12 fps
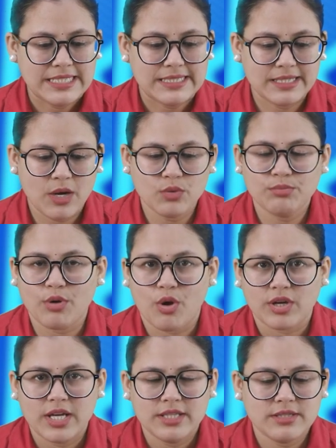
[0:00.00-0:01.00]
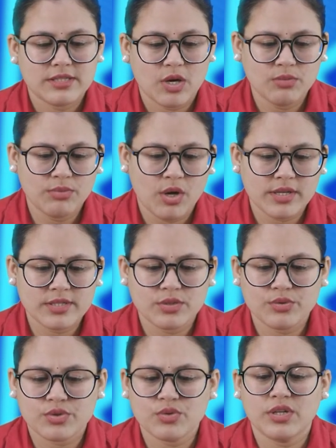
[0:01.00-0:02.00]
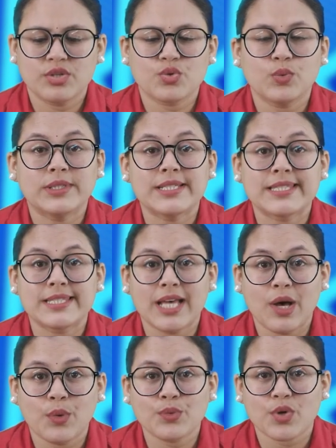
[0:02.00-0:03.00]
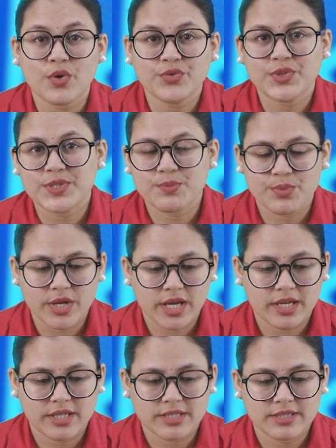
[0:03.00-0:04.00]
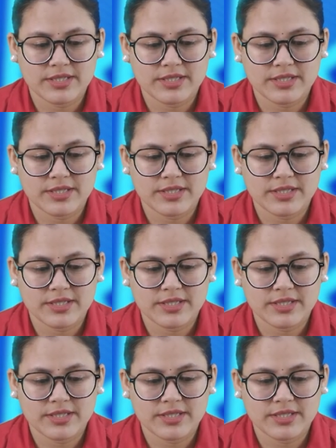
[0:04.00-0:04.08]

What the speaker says: Sound block. The sound block is used to control the sound of the sprite.